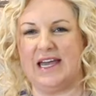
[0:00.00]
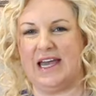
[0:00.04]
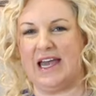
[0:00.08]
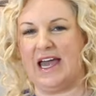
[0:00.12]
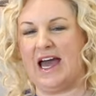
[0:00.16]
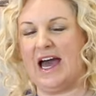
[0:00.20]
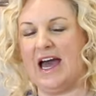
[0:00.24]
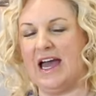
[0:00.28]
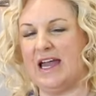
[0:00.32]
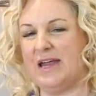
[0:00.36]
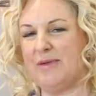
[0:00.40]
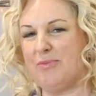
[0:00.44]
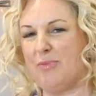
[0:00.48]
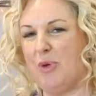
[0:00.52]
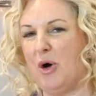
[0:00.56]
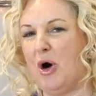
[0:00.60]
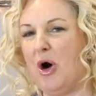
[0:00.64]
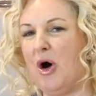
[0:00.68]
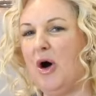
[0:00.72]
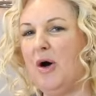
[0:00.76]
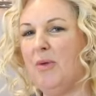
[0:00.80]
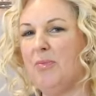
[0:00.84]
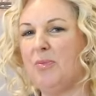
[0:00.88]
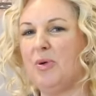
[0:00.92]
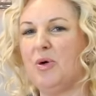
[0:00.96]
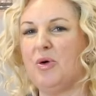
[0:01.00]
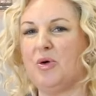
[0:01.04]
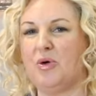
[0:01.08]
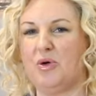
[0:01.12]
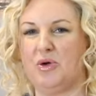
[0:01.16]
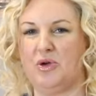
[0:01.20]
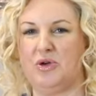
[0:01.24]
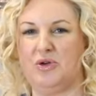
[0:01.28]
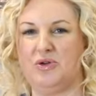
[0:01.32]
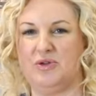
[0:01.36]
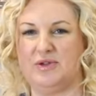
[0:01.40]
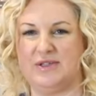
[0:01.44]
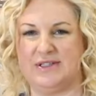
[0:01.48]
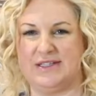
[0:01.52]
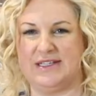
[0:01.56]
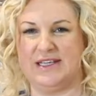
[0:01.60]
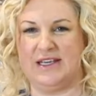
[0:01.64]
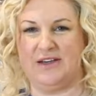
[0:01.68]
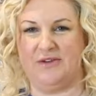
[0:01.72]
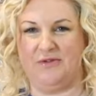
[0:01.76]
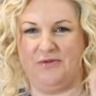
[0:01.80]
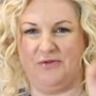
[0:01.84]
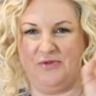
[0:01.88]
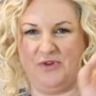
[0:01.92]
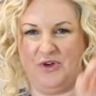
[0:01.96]
a cake pop or you're using
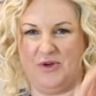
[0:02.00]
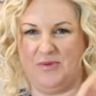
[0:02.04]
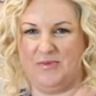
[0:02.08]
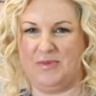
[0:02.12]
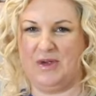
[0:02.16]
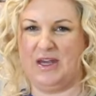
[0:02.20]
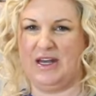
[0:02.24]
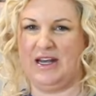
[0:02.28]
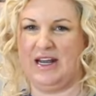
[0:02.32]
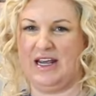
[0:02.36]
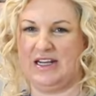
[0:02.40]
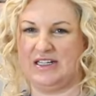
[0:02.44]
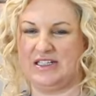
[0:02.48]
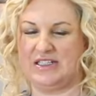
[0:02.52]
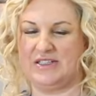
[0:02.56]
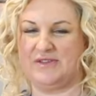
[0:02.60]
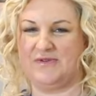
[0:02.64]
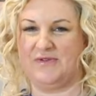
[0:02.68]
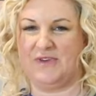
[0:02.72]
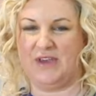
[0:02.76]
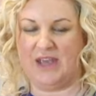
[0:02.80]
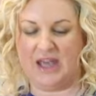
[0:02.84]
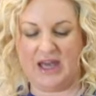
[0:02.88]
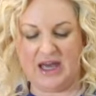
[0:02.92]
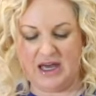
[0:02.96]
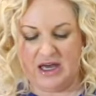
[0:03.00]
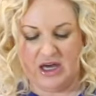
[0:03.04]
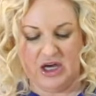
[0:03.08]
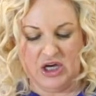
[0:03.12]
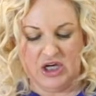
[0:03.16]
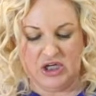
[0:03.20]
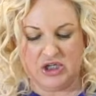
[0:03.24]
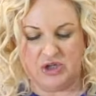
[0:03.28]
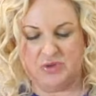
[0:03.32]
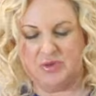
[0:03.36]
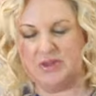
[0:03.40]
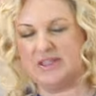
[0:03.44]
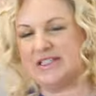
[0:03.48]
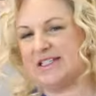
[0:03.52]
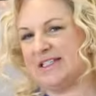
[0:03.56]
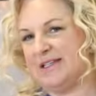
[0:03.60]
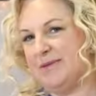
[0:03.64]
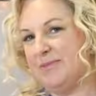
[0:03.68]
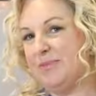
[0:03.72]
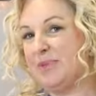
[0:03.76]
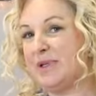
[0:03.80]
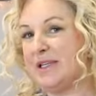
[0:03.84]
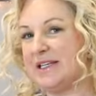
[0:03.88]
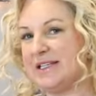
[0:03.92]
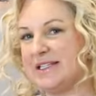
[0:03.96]
a firm ganache sphere, you would
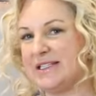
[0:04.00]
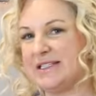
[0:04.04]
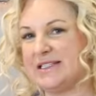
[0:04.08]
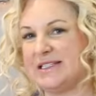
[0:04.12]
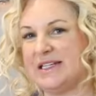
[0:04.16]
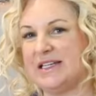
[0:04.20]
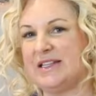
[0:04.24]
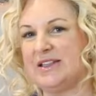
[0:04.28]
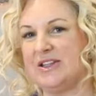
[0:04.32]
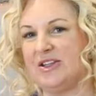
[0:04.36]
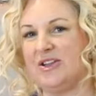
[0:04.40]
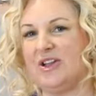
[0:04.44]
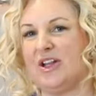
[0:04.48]
simply stick the